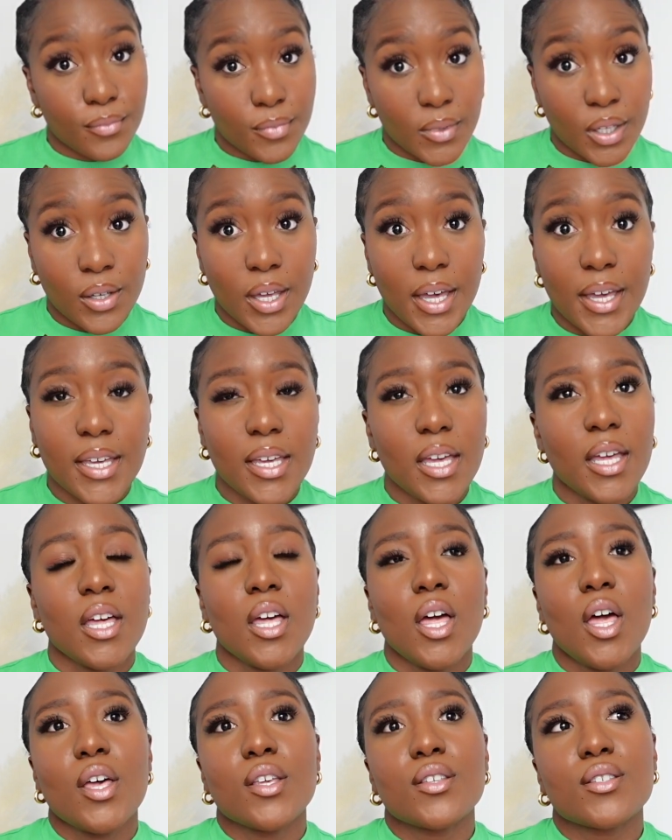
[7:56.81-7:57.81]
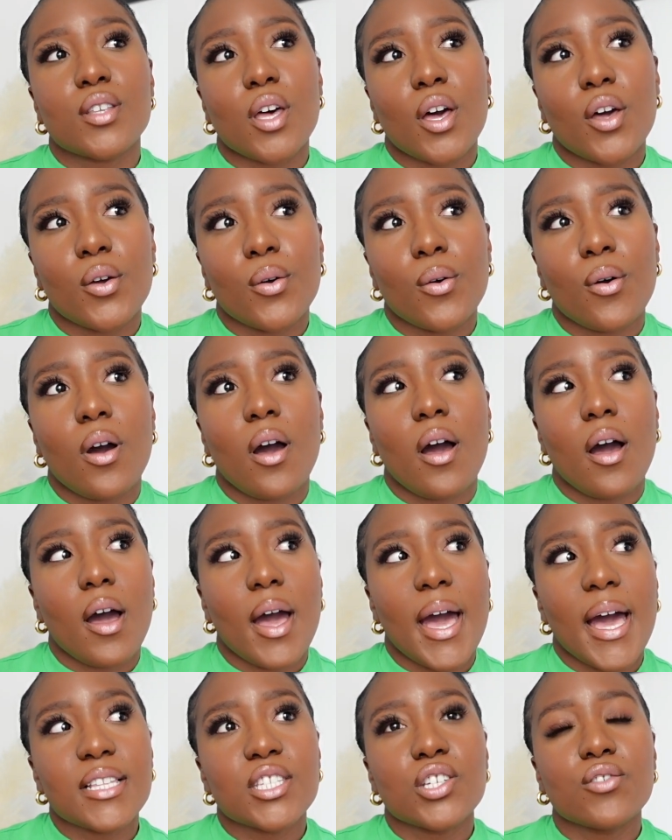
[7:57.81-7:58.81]
Okay, so I
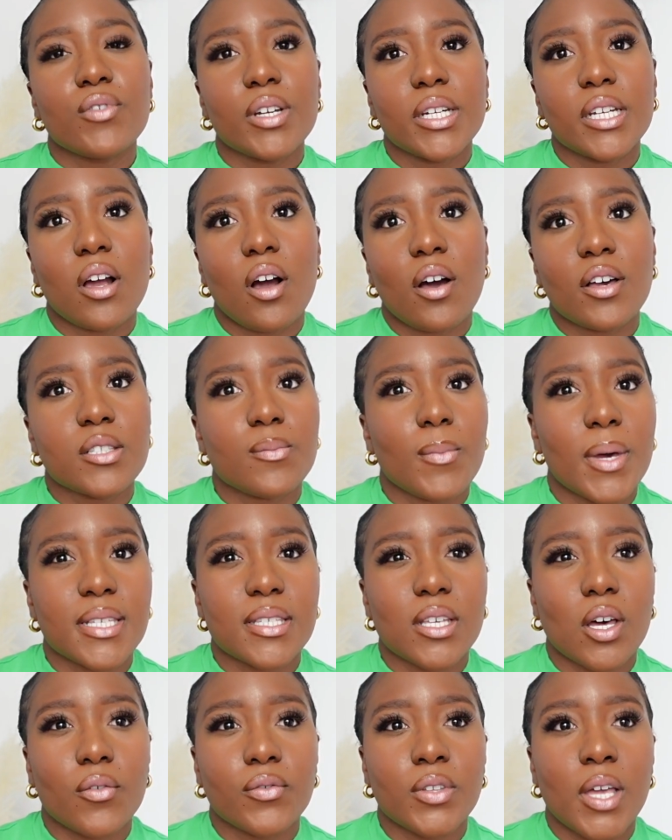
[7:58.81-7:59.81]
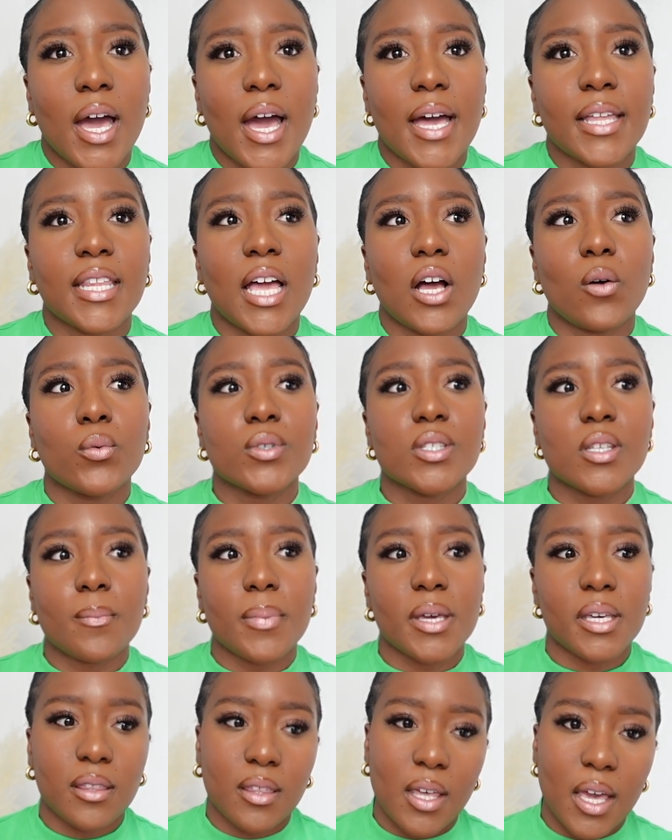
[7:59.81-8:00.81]
had to really ask myself that, and that was a
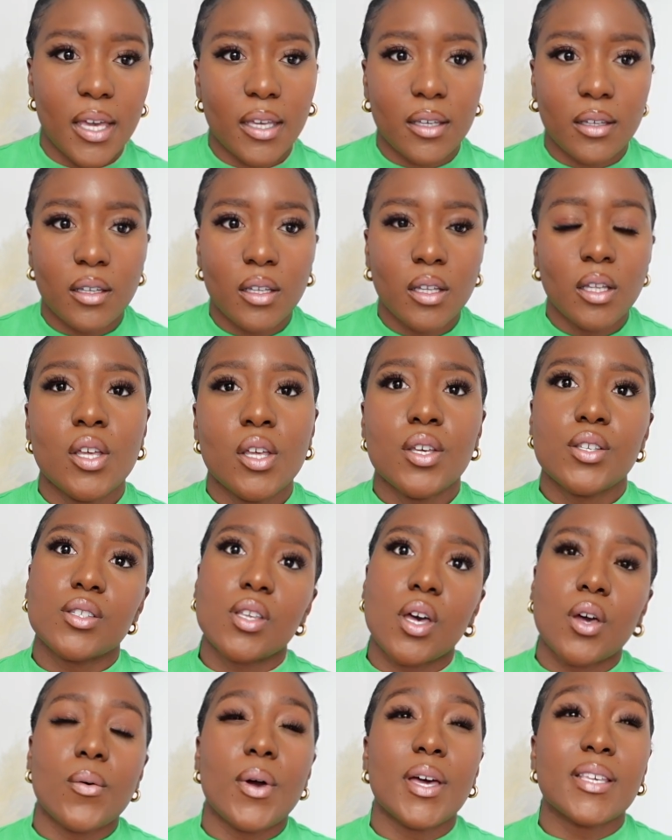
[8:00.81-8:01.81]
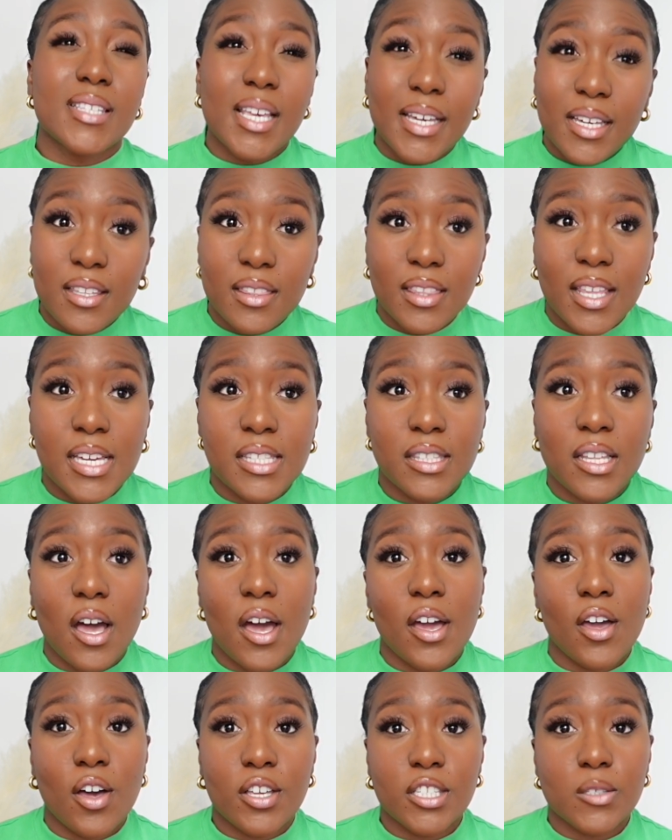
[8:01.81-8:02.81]
big thing. So a second thing that
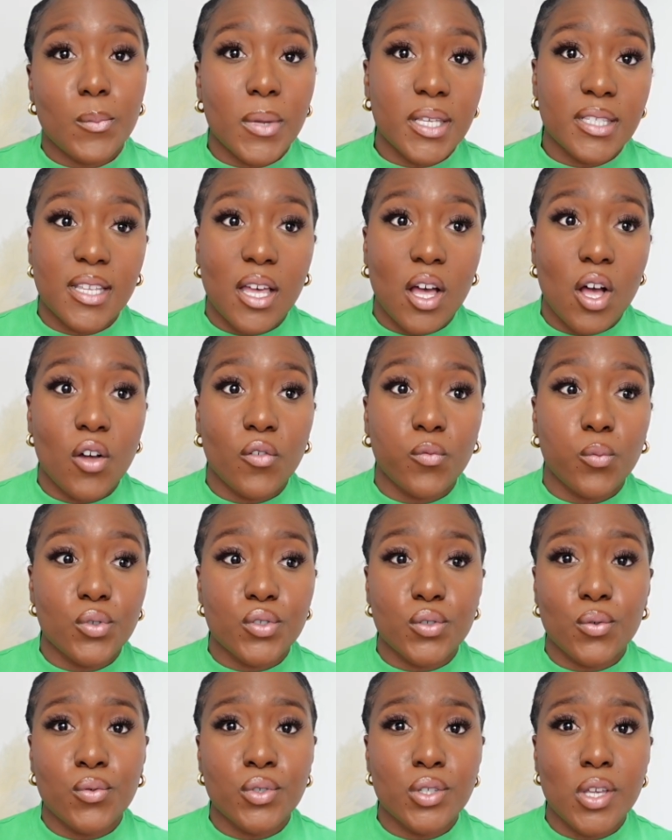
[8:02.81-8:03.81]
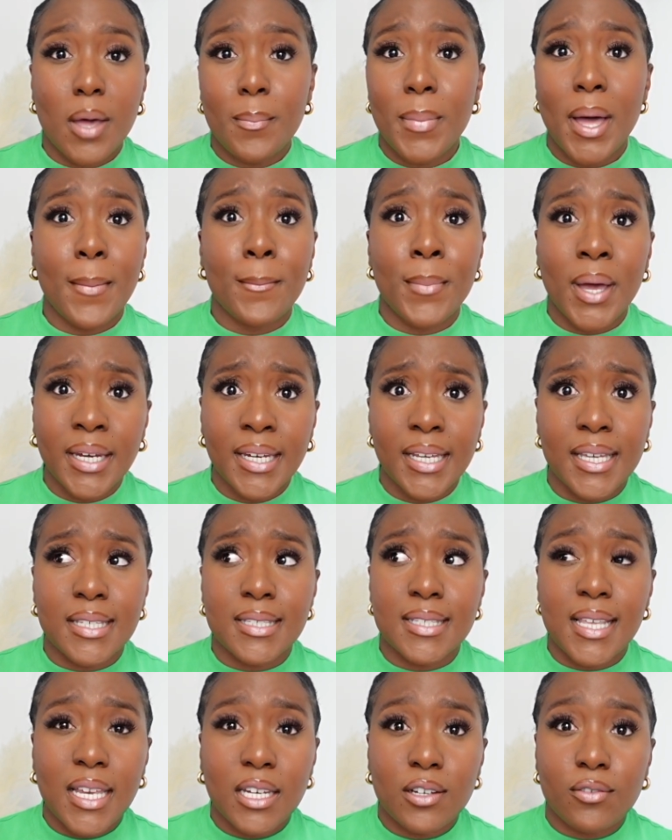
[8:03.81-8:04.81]
I asked myself was also about money,
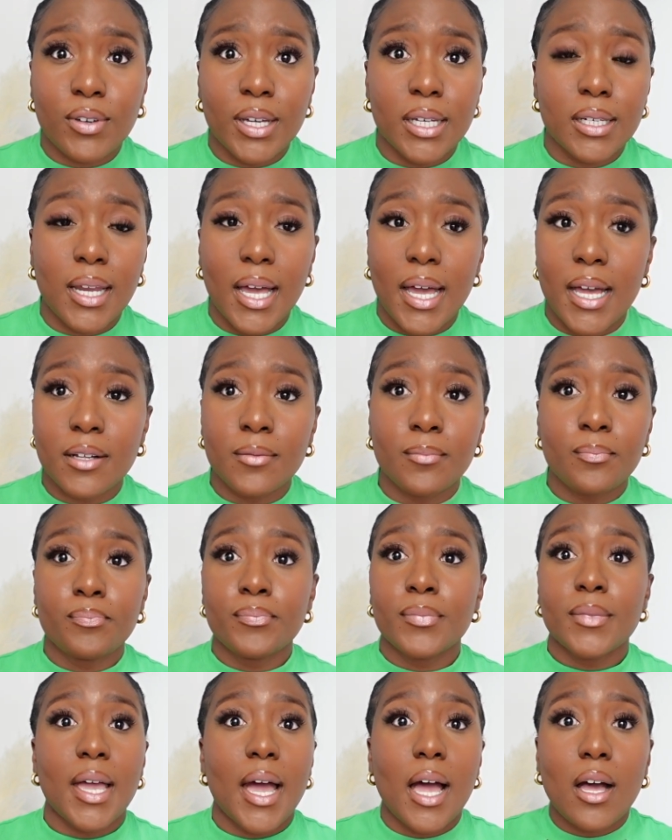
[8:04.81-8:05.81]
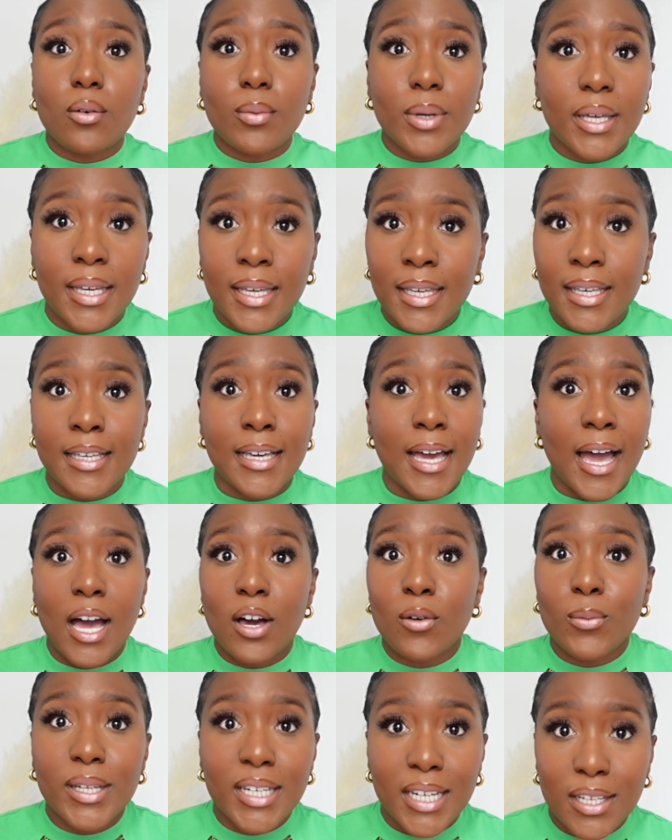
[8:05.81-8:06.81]
salary, like how we eat,
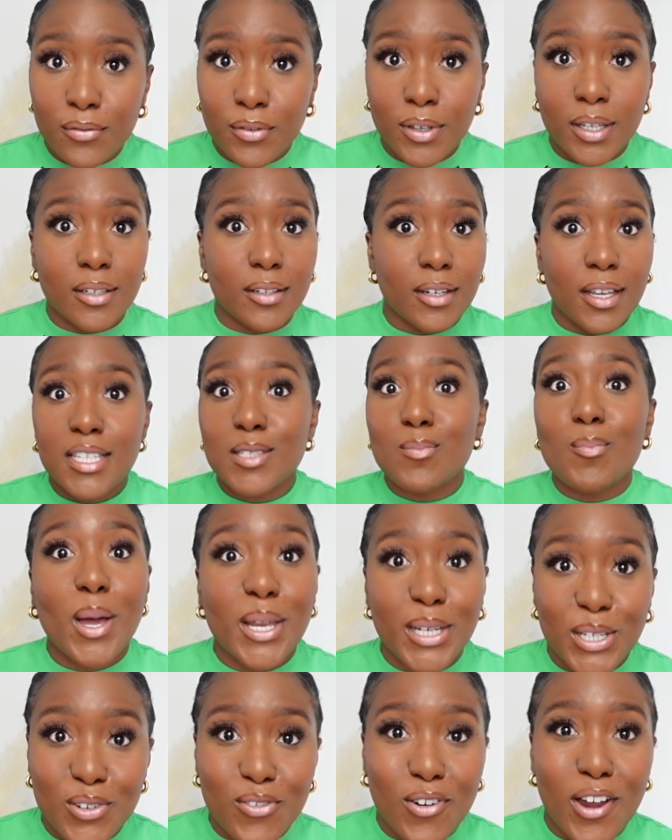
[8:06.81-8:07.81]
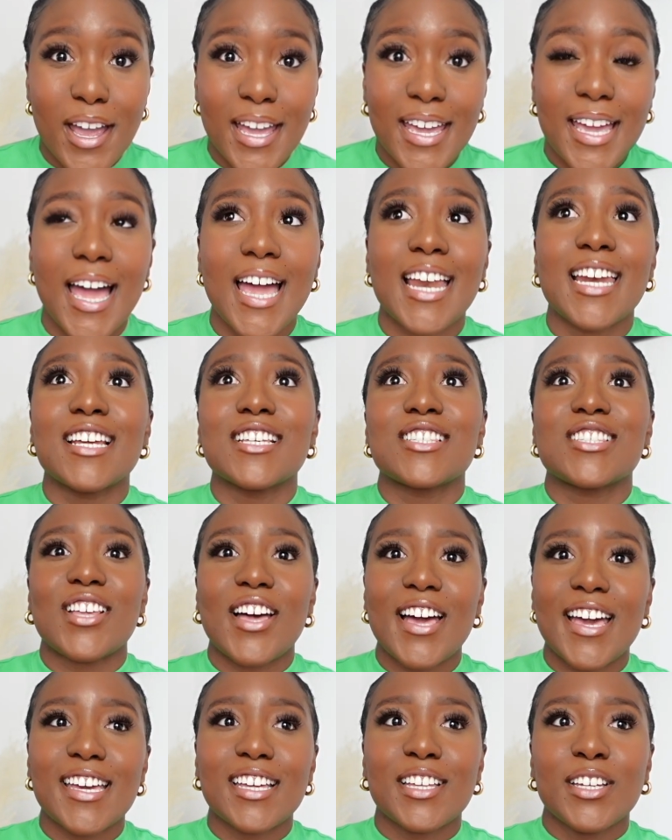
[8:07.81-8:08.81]
how we live in is money, right? And it's
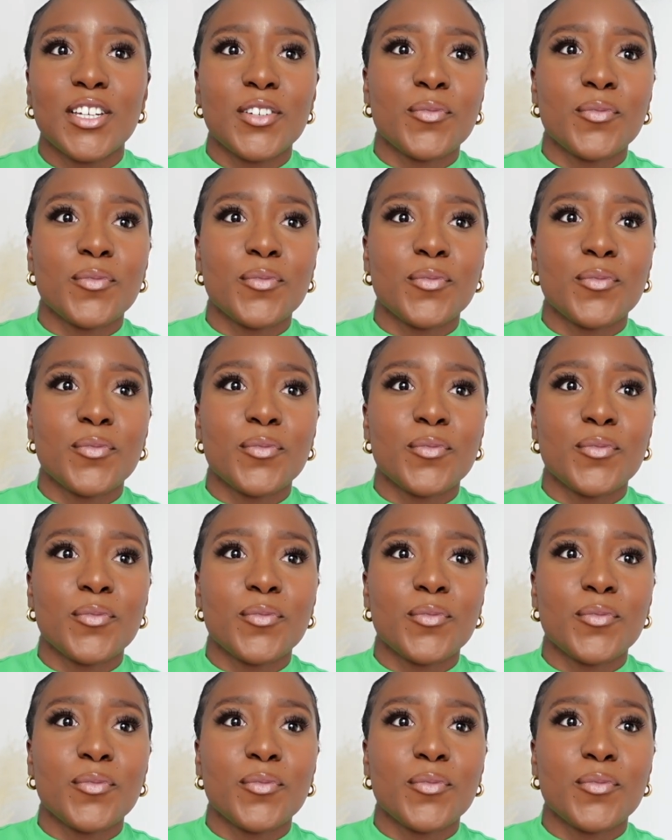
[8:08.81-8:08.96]
like,